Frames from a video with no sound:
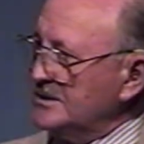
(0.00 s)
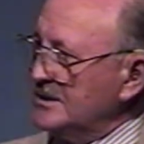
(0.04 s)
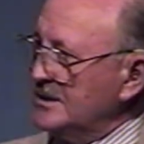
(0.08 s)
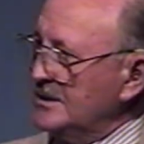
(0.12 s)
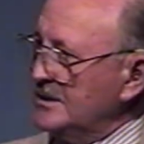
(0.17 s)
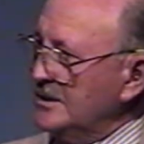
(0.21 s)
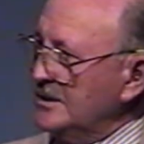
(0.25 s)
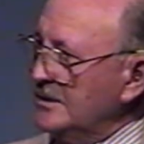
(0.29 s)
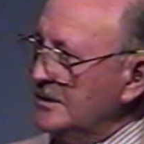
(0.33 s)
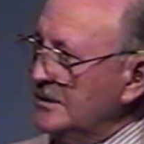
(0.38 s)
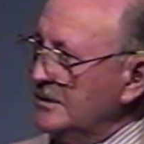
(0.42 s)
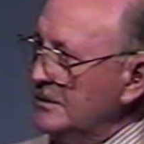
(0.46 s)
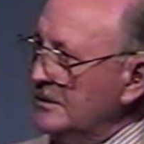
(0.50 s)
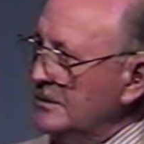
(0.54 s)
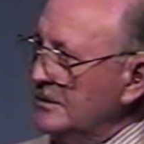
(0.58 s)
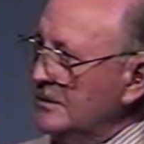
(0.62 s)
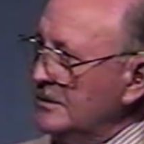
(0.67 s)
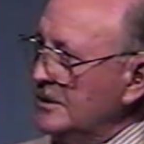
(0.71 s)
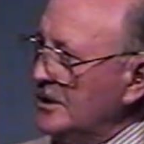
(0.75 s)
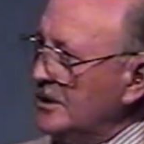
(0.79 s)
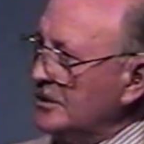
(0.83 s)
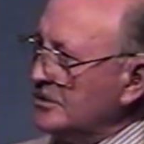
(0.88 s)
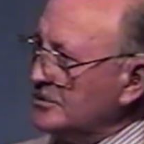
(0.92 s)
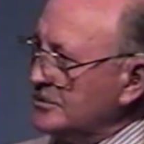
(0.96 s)
and they're
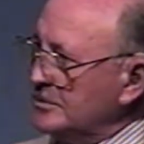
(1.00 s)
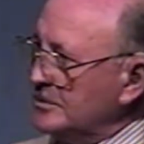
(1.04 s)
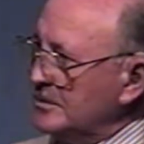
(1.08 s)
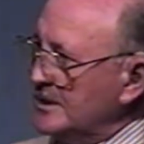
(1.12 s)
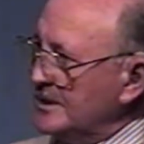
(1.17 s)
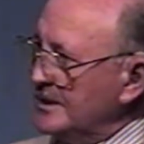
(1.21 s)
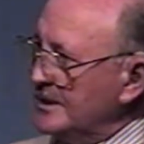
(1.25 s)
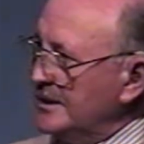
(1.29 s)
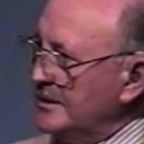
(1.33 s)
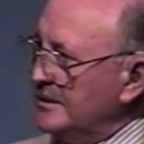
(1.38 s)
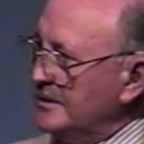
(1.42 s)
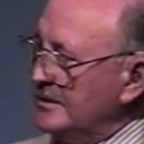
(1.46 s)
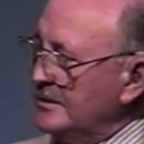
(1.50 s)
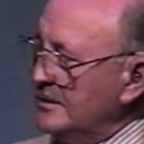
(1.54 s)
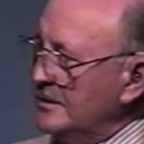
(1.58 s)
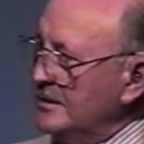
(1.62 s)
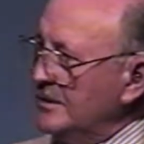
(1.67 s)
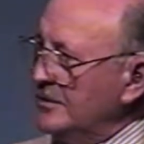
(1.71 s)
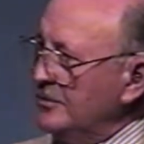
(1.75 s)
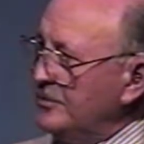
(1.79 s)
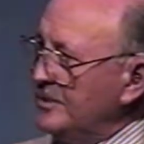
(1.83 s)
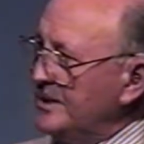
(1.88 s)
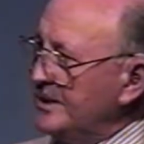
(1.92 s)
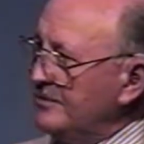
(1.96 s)
culturally
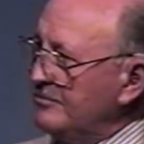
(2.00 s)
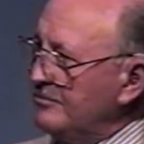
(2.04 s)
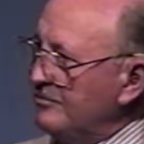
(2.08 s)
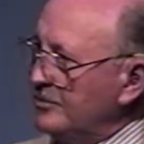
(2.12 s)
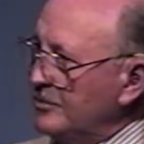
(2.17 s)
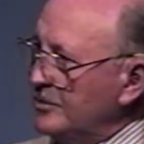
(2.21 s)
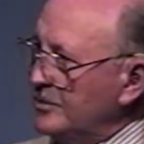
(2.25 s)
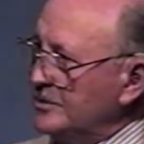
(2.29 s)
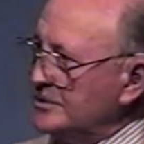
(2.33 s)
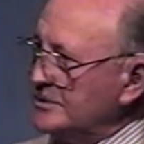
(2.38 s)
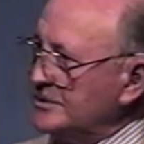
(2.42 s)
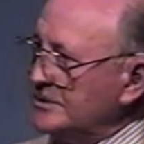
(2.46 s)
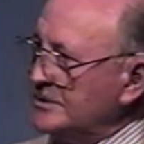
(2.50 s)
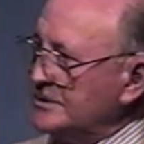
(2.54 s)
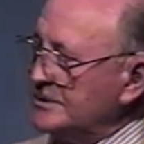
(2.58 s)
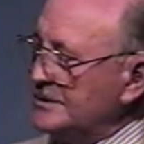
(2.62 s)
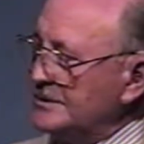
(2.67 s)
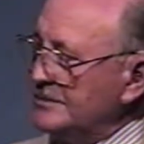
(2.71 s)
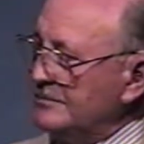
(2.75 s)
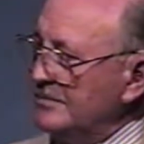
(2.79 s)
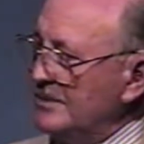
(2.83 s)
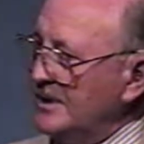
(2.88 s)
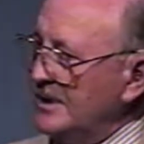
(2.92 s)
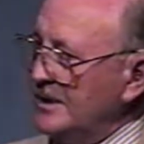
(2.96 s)
uh, reinforced
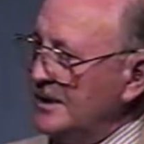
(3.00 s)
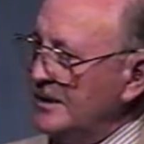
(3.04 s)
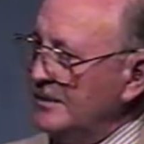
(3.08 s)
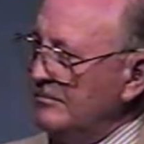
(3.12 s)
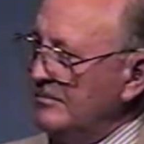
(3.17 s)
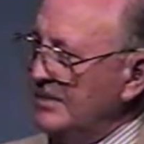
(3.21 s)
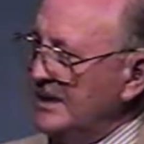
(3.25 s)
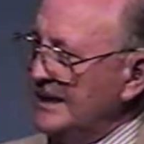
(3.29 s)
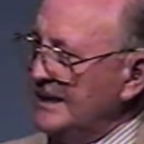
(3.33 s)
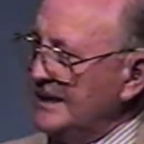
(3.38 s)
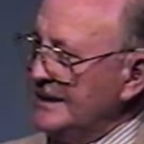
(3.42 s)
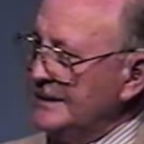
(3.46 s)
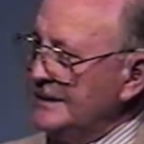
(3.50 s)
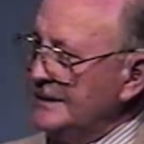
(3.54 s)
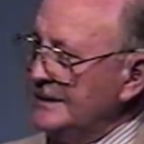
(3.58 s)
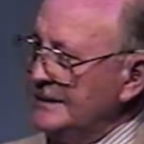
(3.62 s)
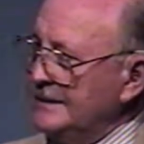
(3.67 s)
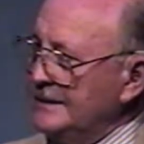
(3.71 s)
uh, by